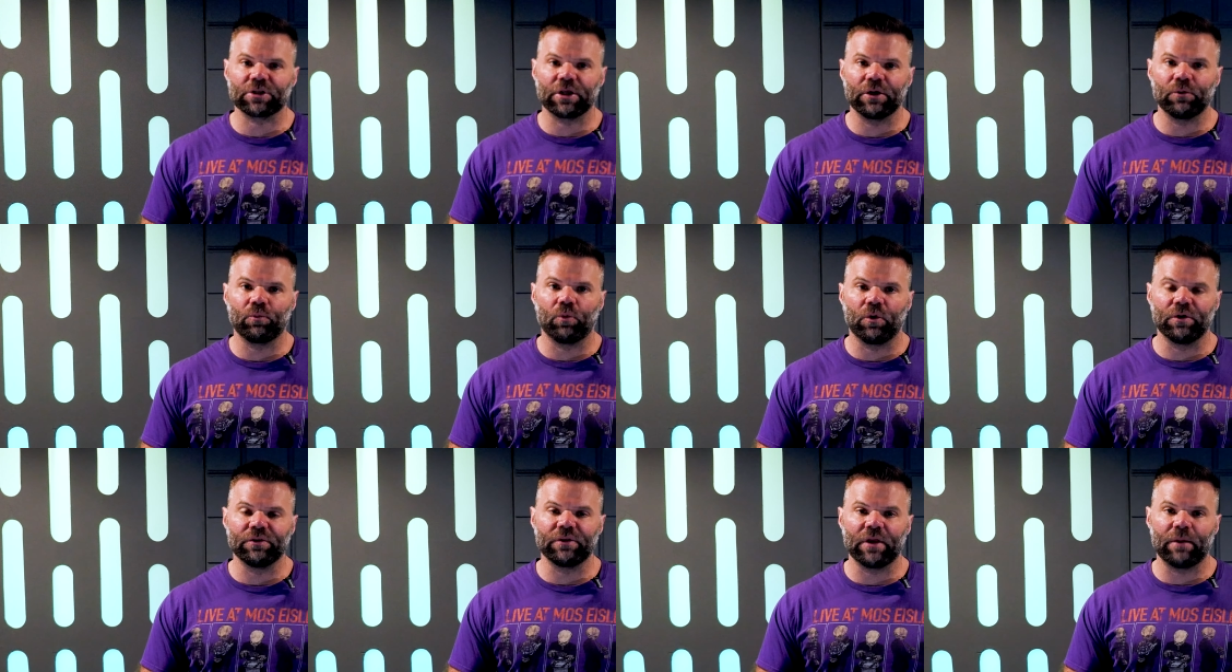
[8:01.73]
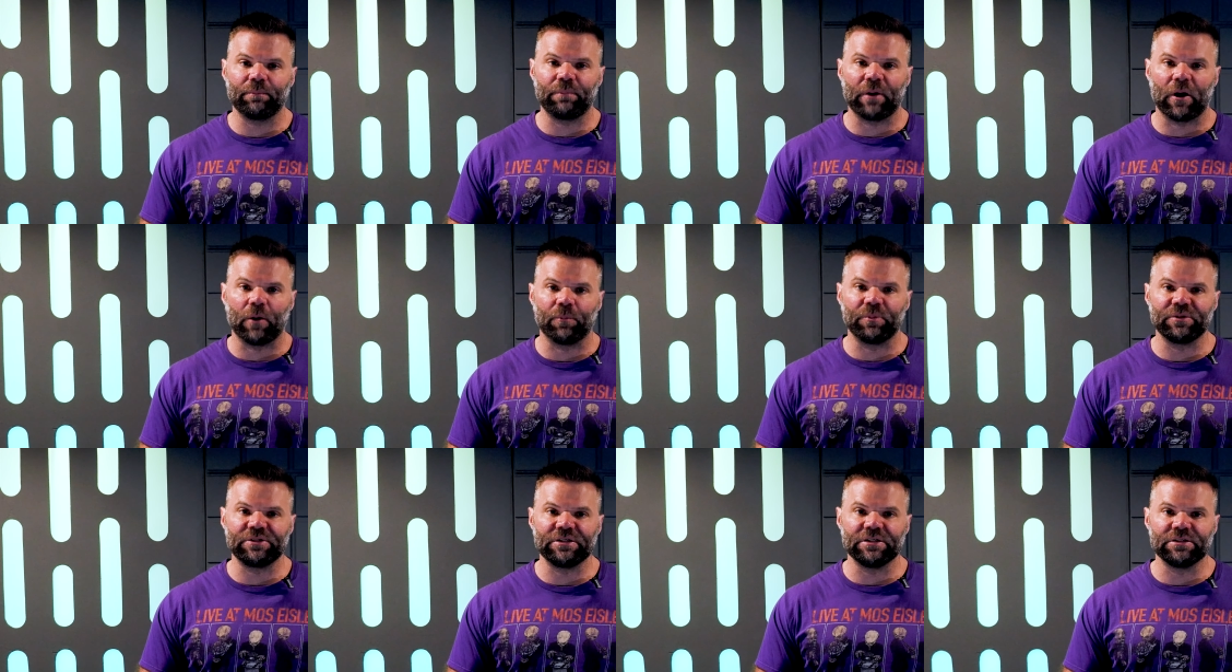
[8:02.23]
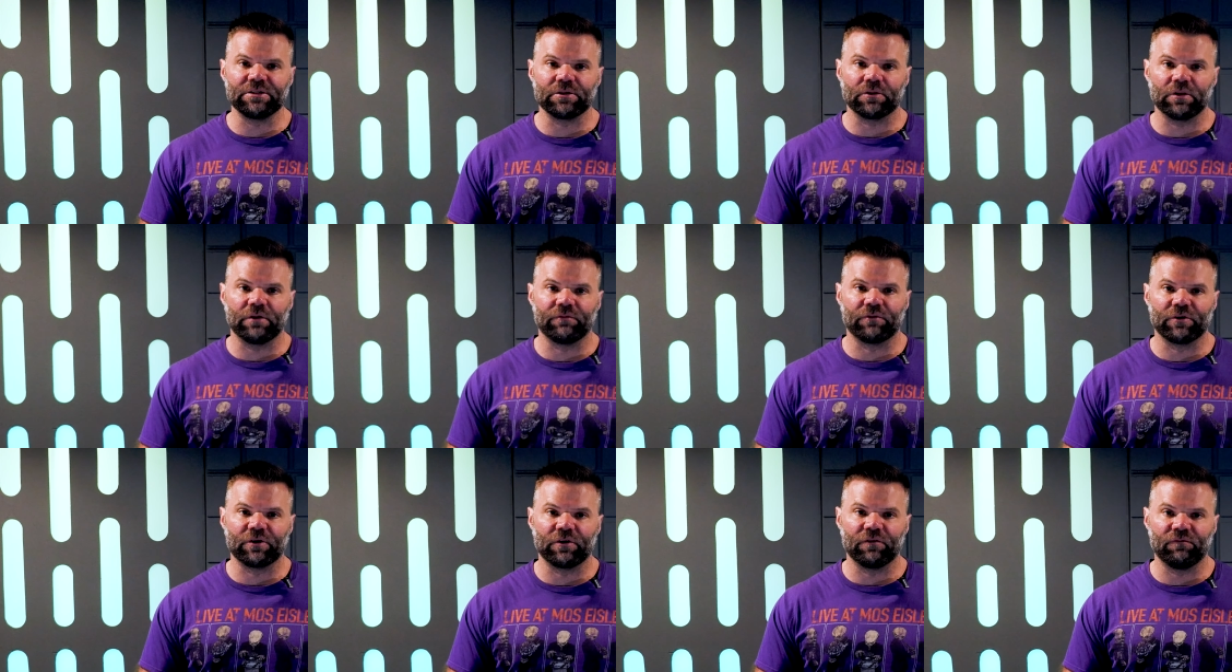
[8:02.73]
like one that Palpatine
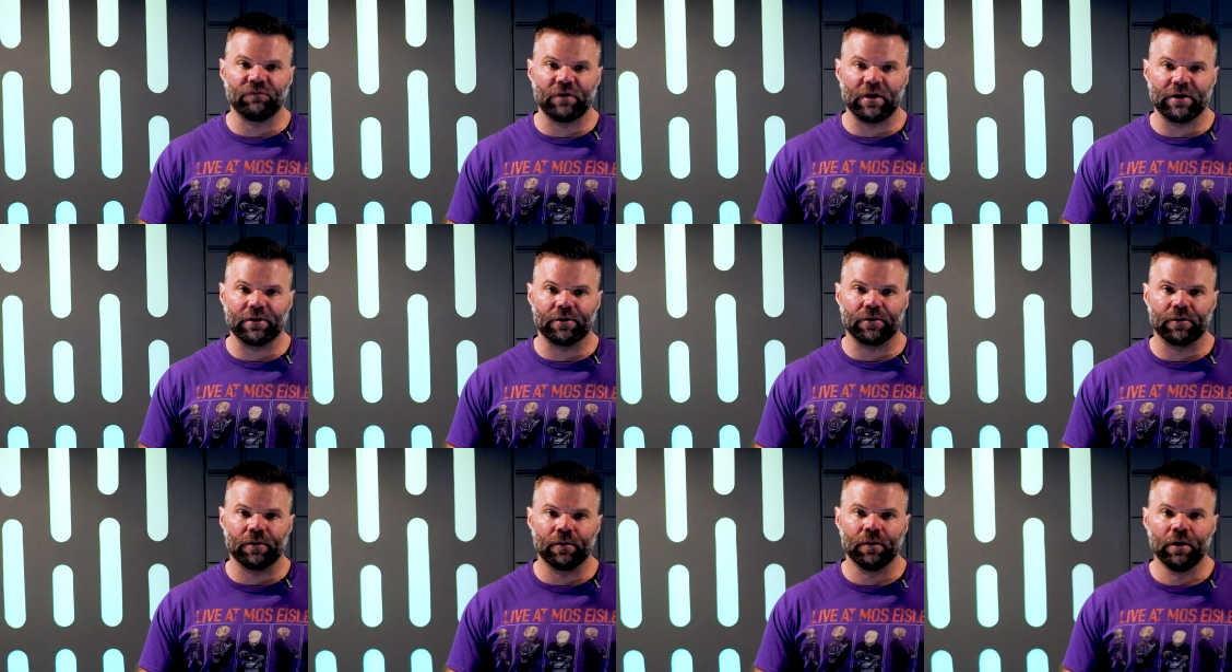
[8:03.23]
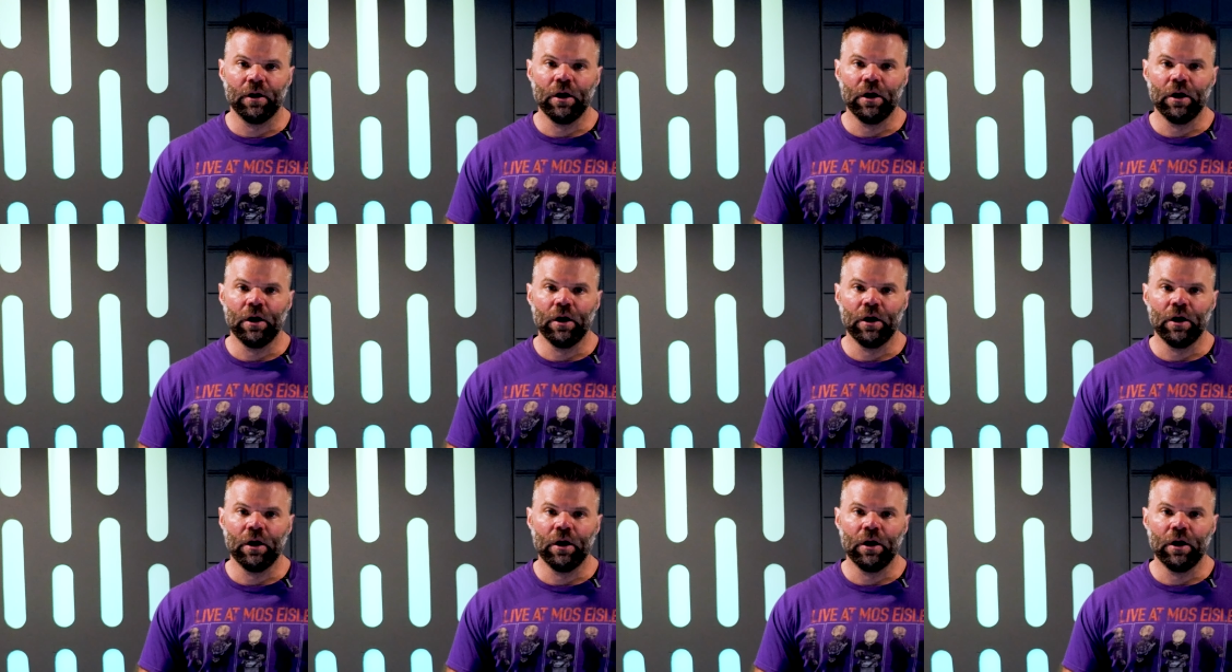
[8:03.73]
delivered to Vader.